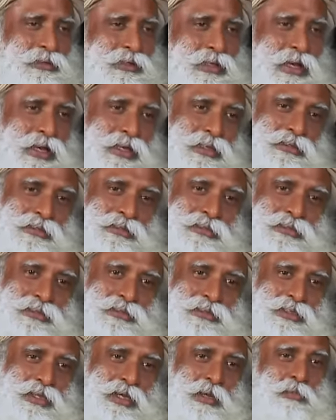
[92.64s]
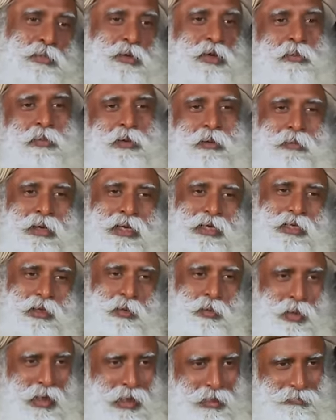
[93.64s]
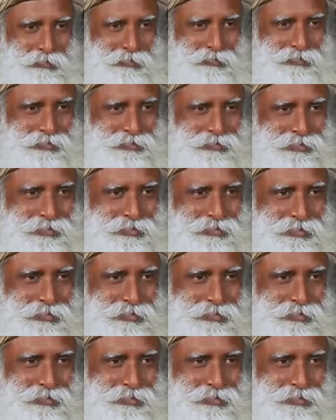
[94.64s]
as a problematic wife,